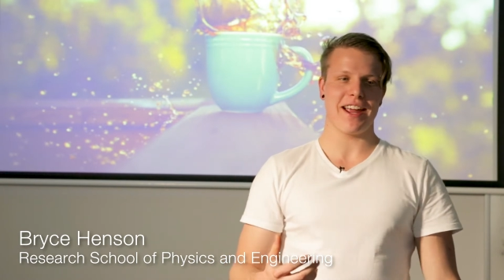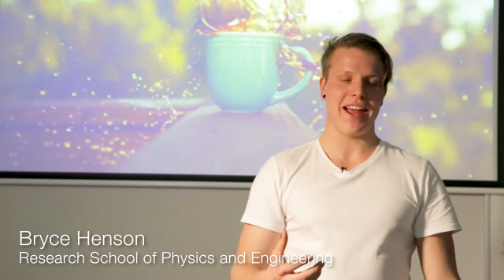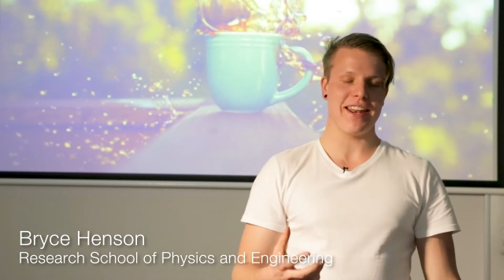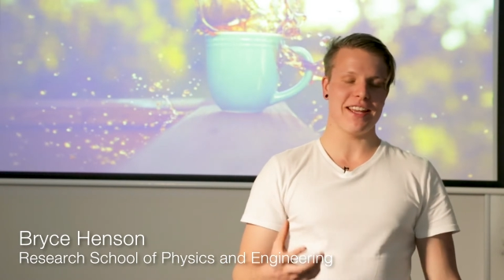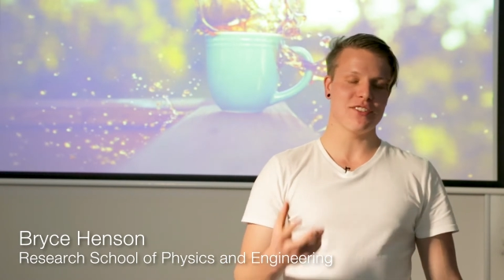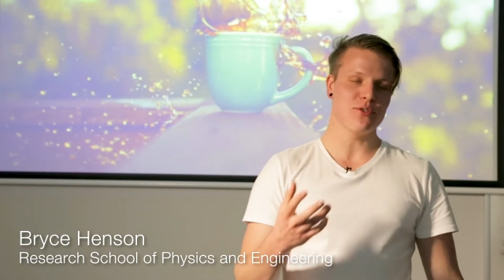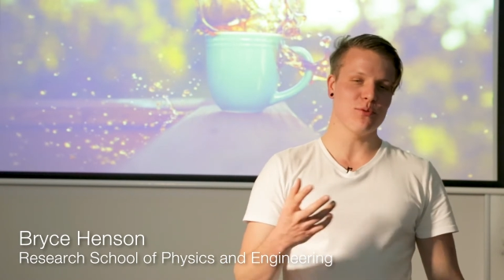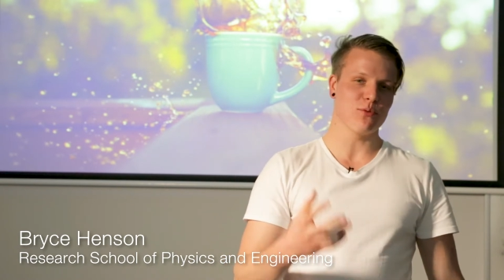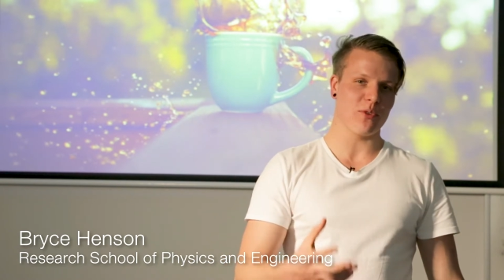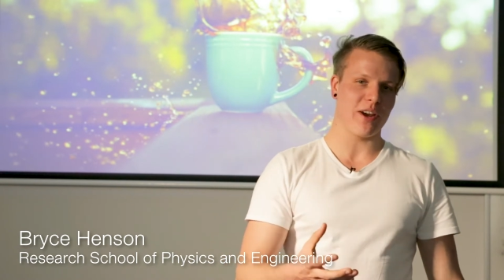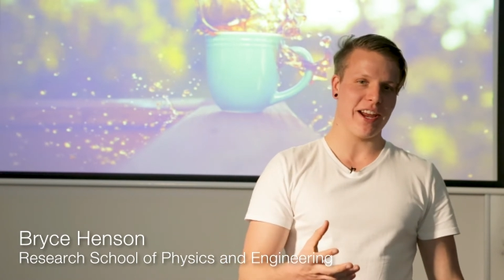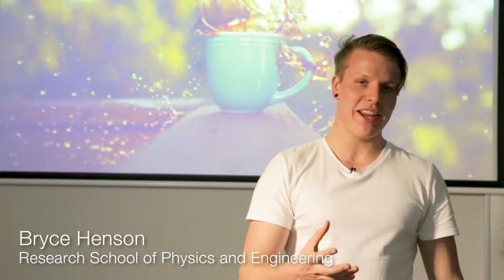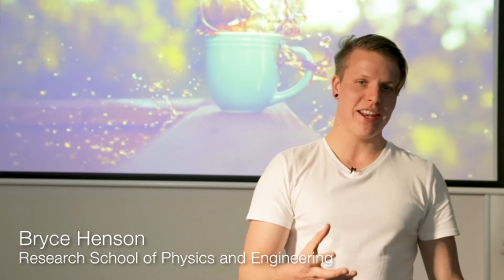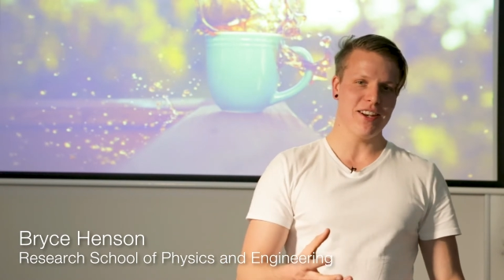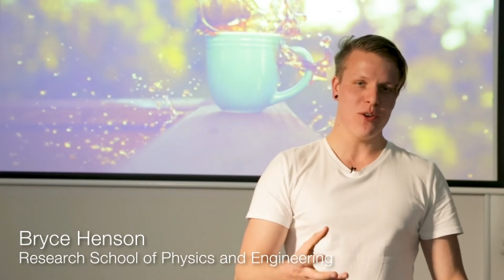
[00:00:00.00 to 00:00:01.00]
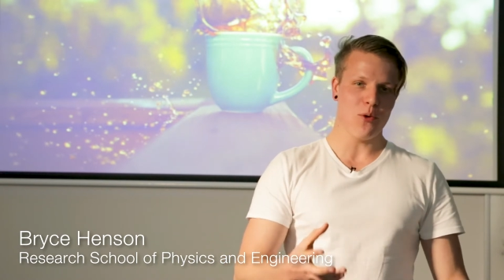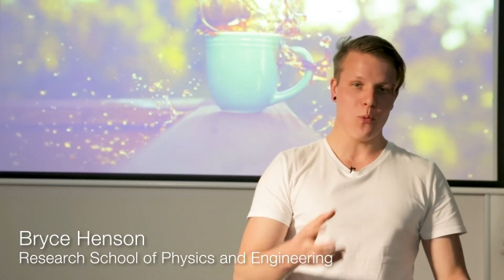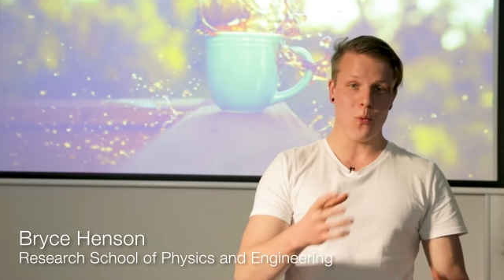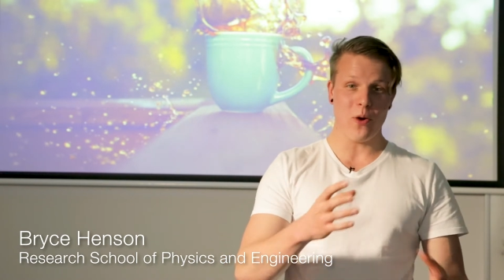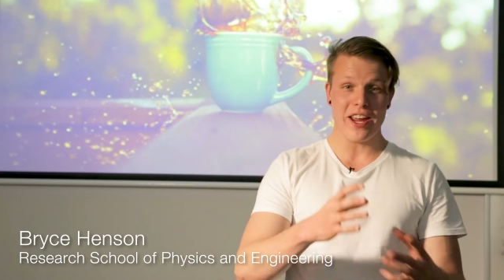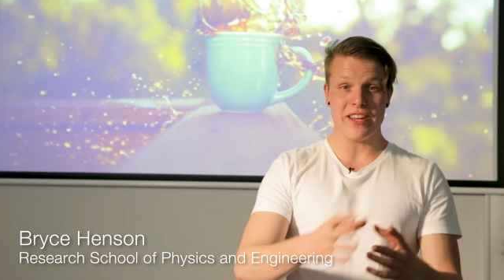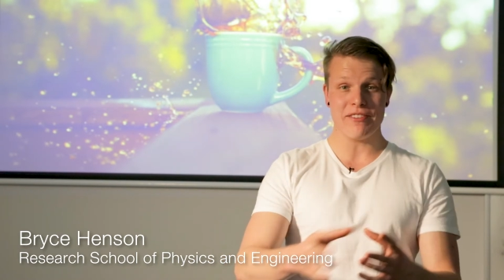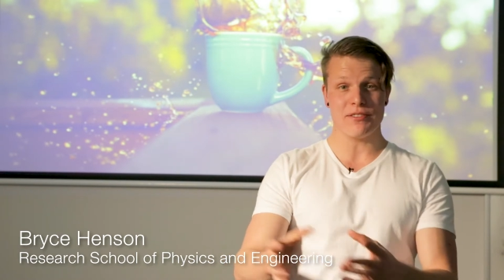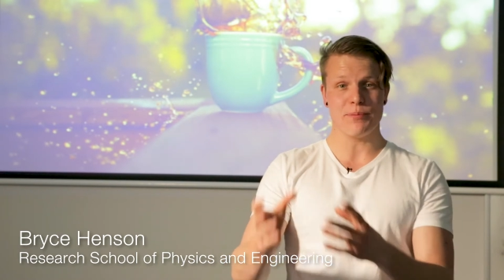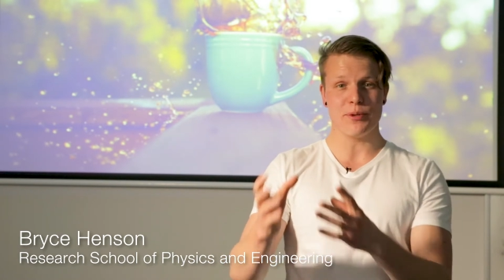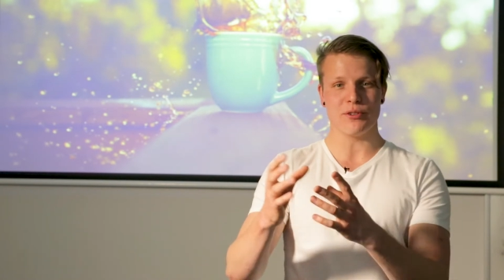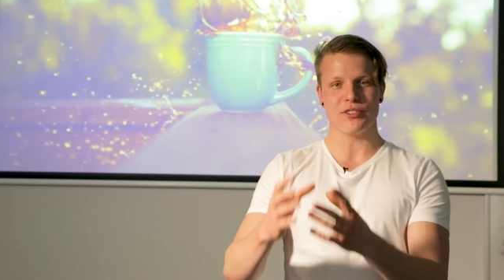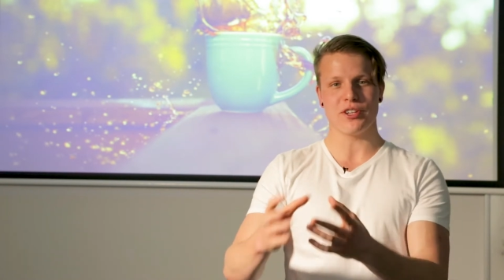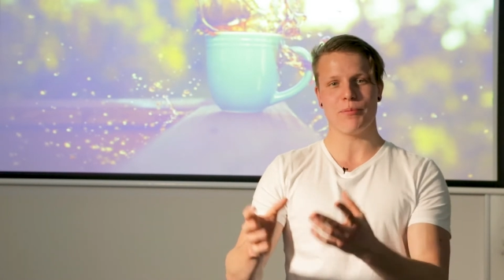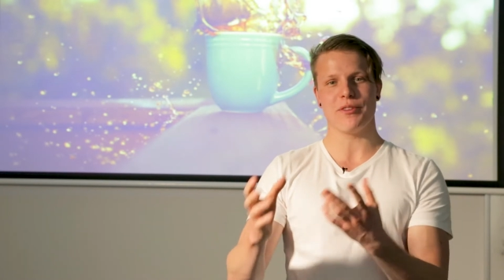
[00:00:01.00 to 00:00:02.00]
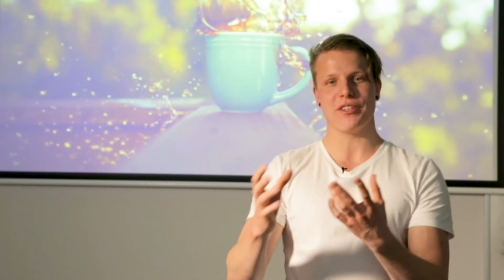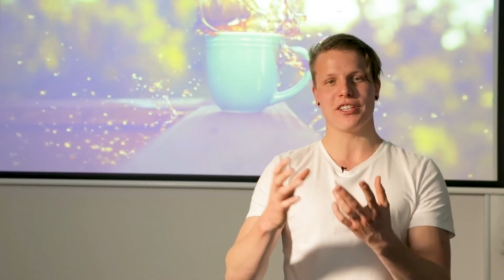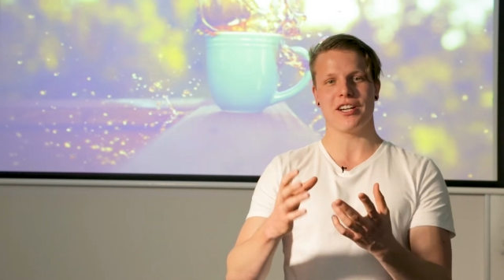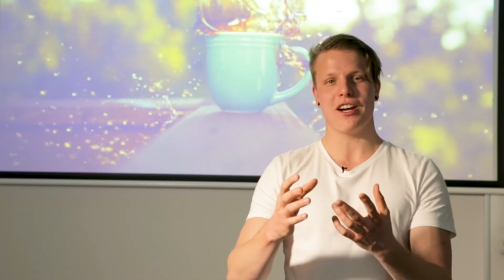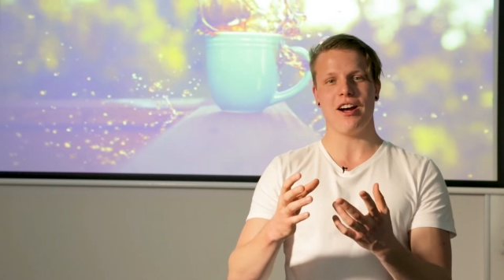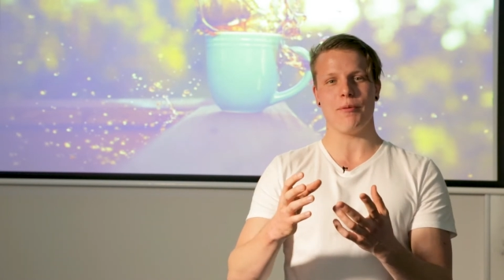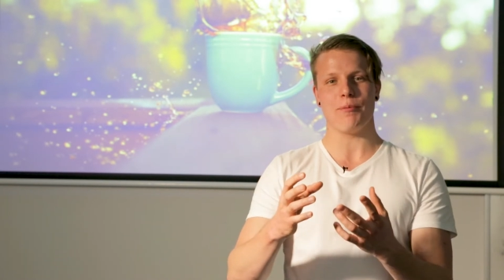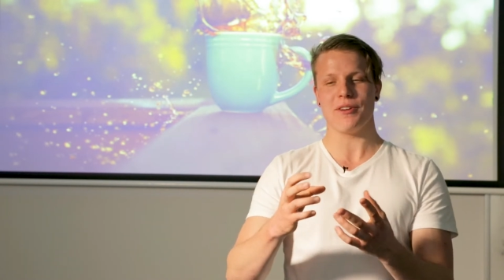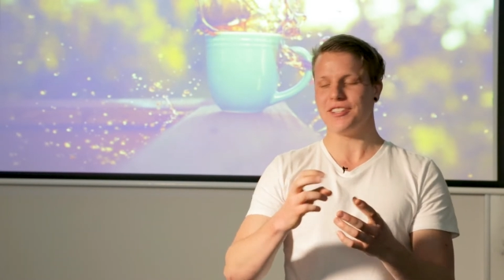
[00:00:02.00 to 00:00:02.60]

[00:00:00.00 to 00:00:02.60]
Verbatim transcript: and as you ran, waves built up in the cup